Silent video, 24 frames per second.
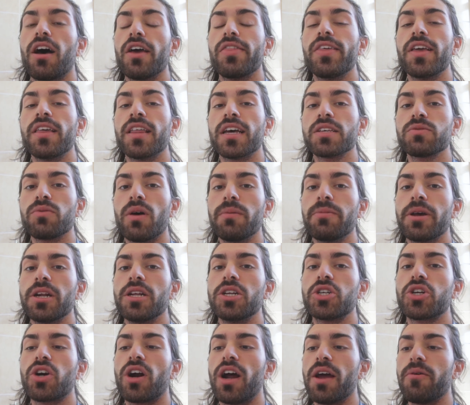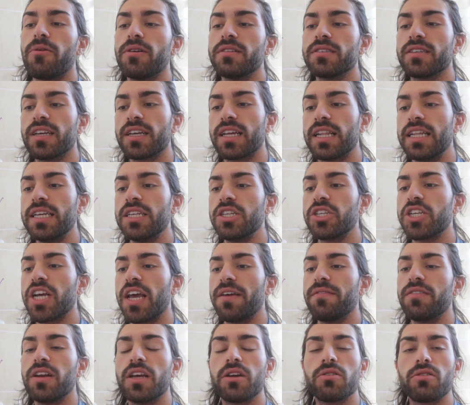I think that's what I'm gonna try once I clean
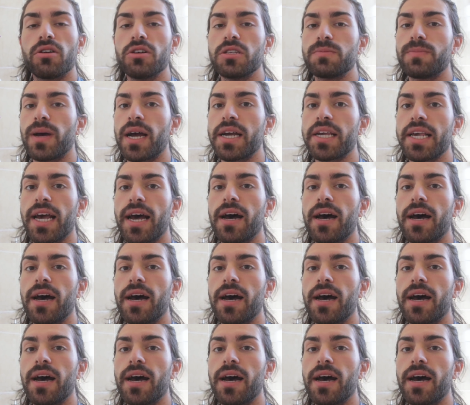shave and it grows back